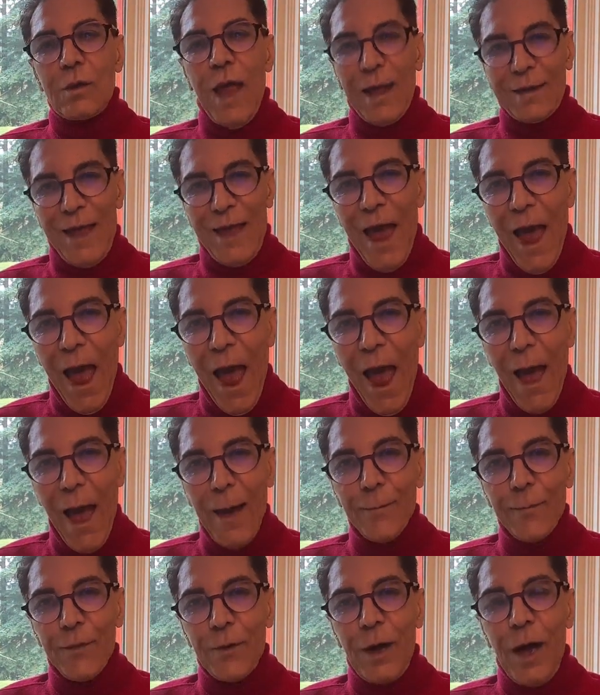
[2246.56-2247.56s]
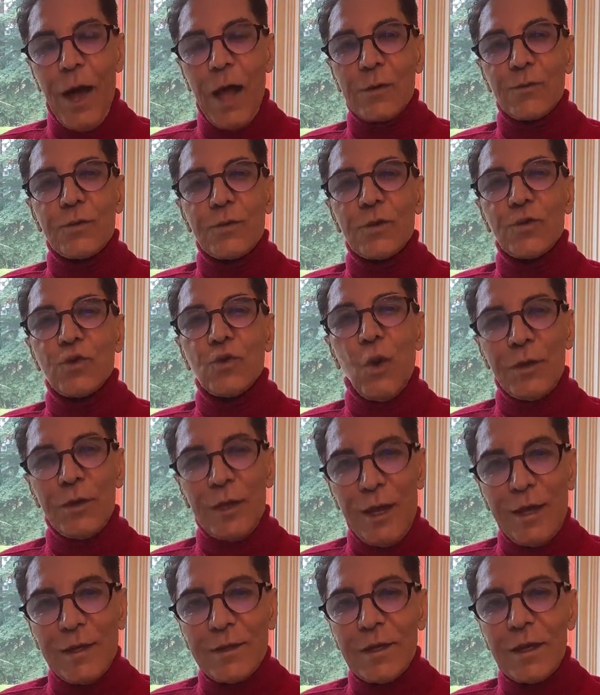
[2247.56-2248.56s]
that app, and we
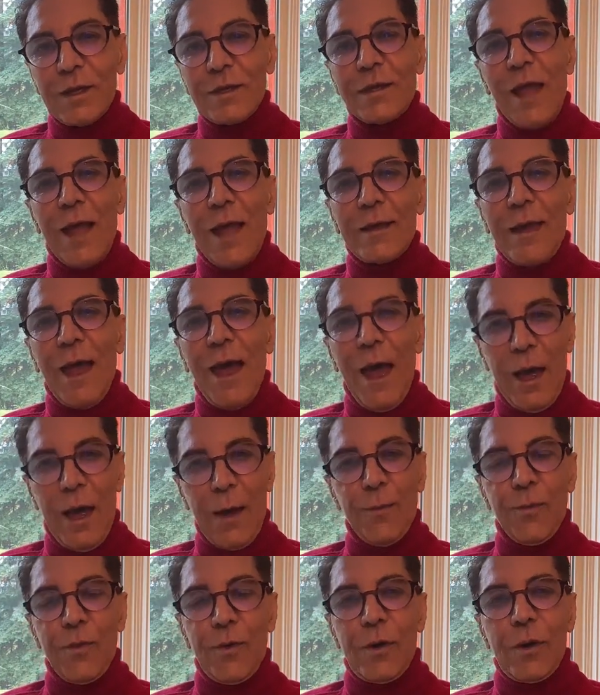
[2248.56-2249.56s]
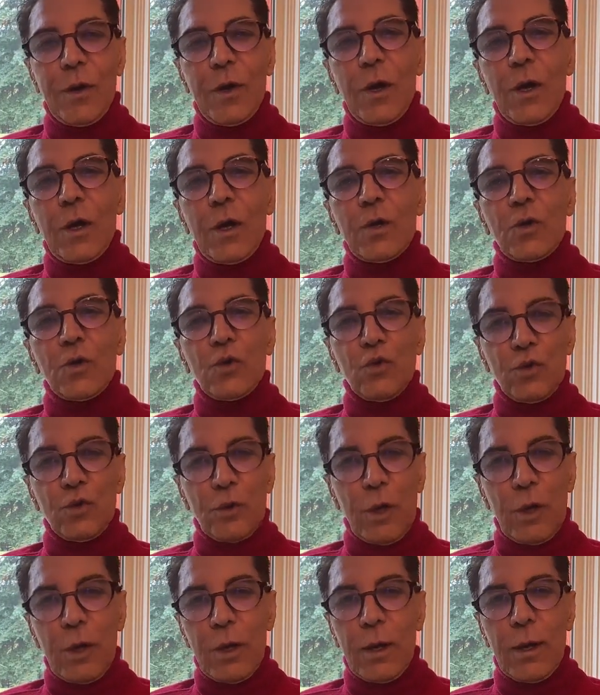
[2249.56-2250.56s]
donated that app
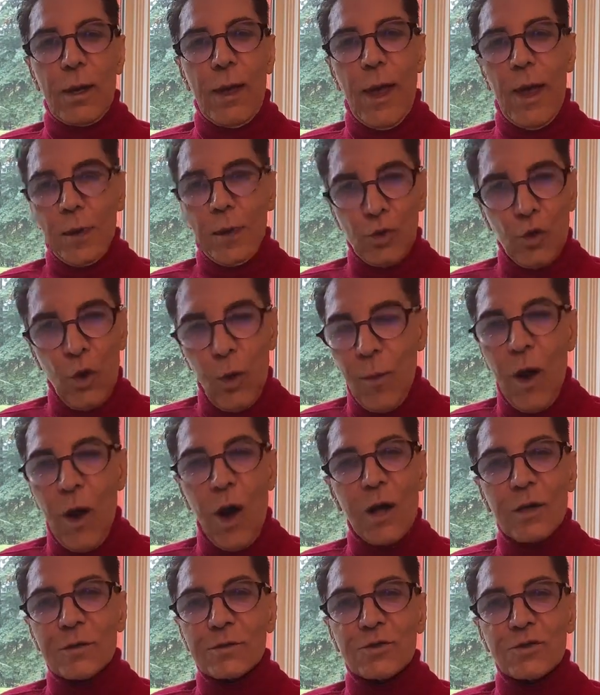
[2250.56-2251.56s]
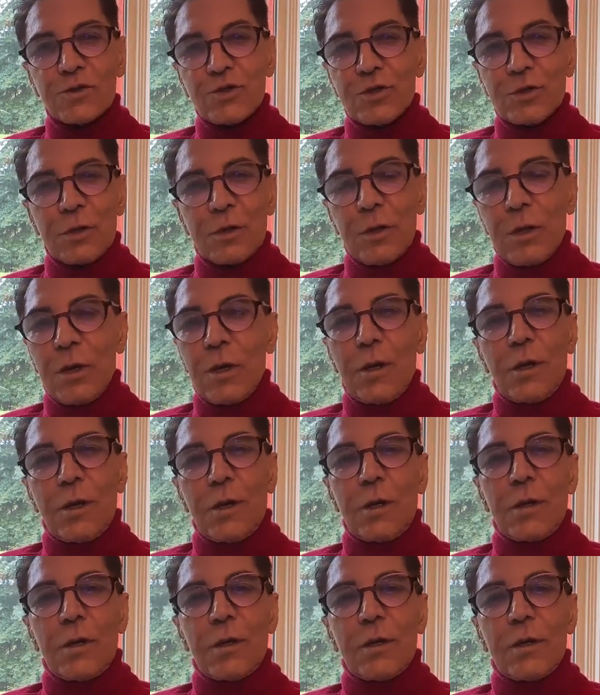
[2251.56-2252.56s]
to the EndoMarch.
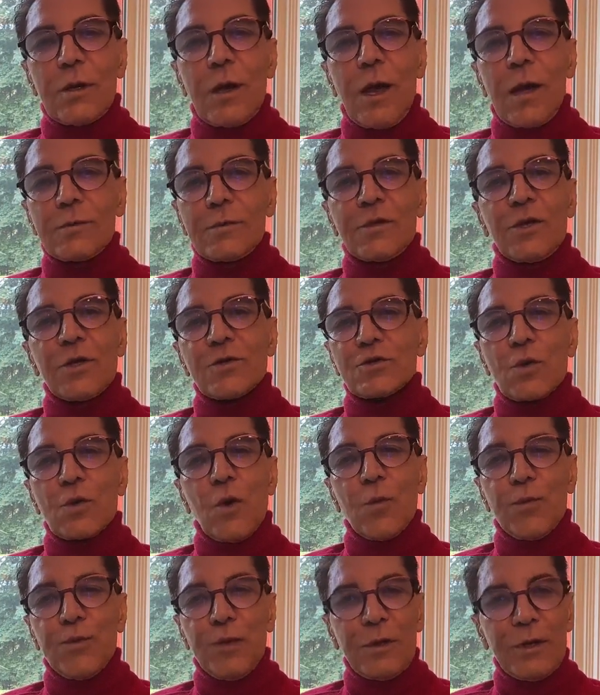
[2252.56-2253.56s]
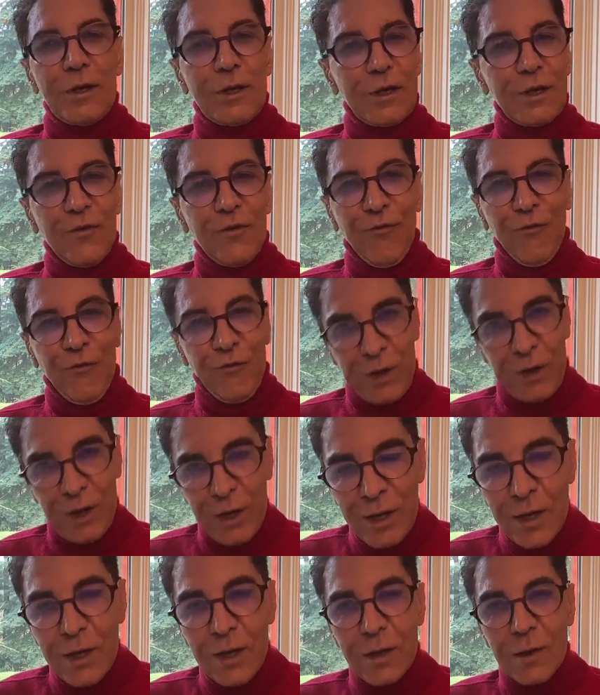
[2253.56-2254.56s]
It is completely
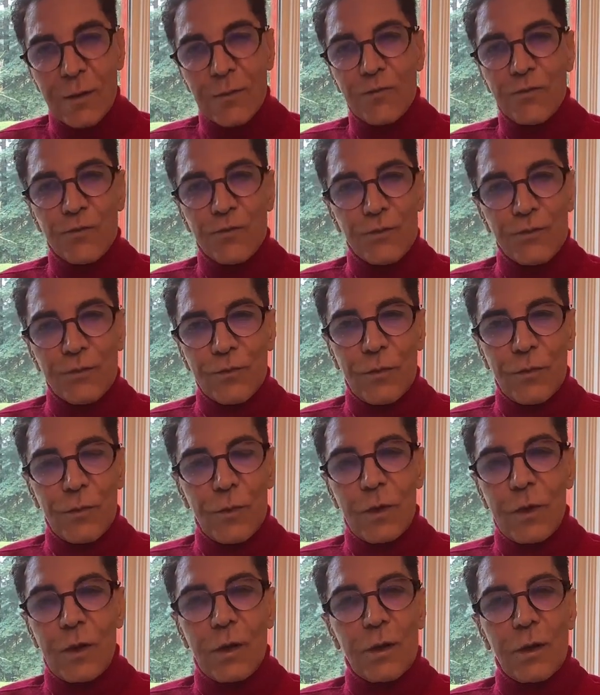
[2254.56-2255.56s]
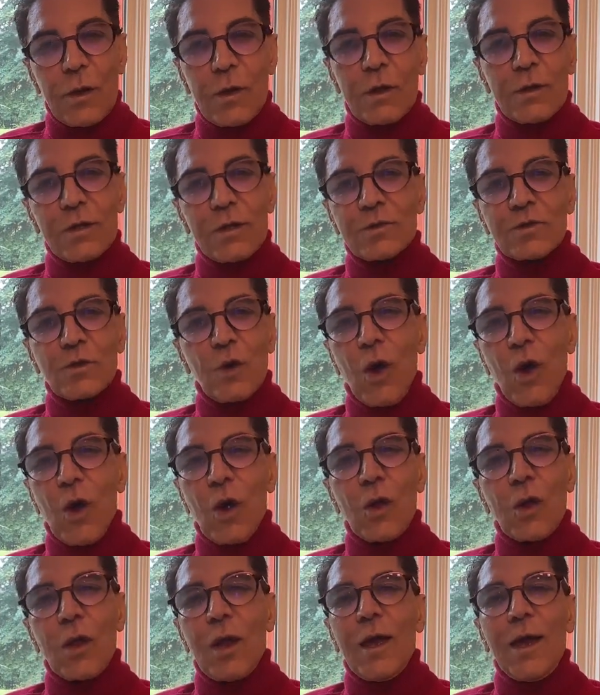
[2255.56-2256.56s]
free. It is
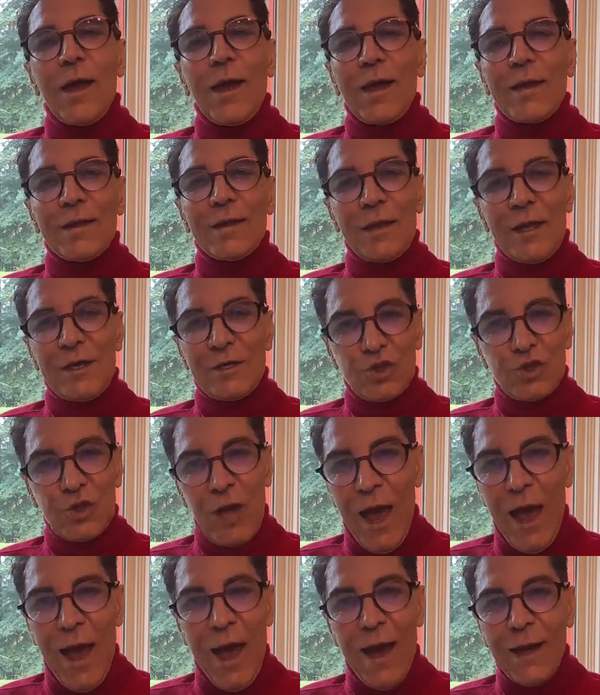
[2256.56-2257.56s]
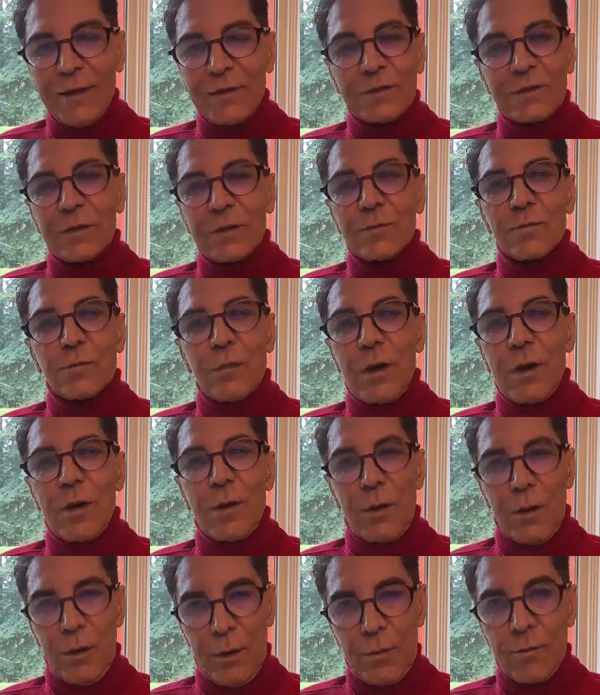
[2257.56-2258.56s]
called Nezhat,
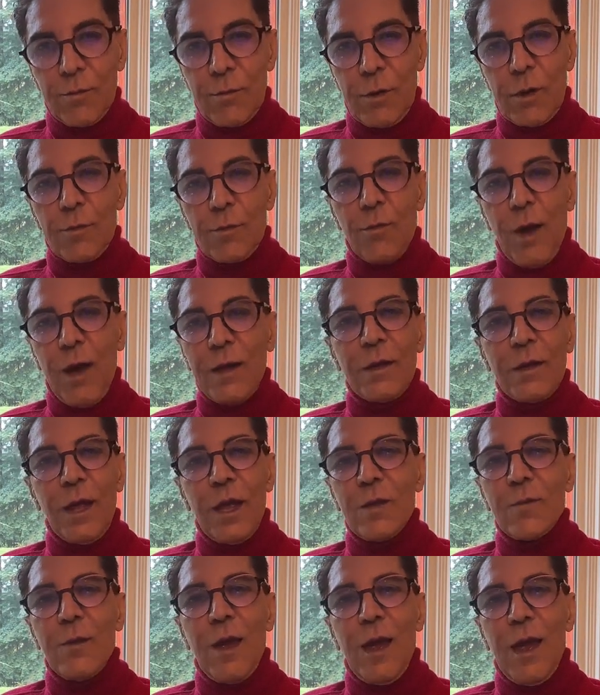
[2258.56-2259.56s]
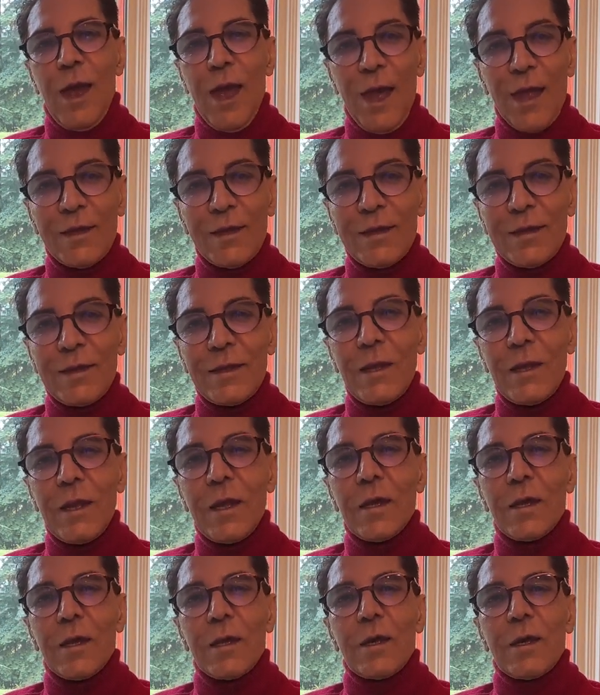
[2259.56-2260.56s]
my name
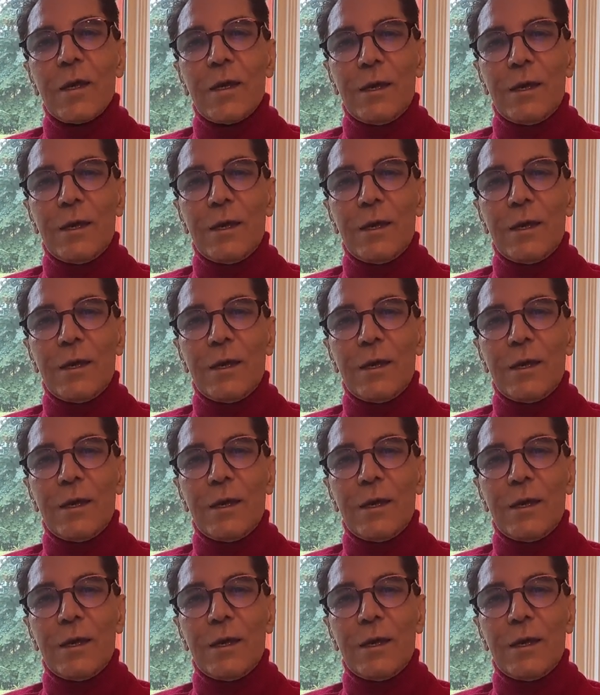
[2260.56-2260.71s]
Nezhat,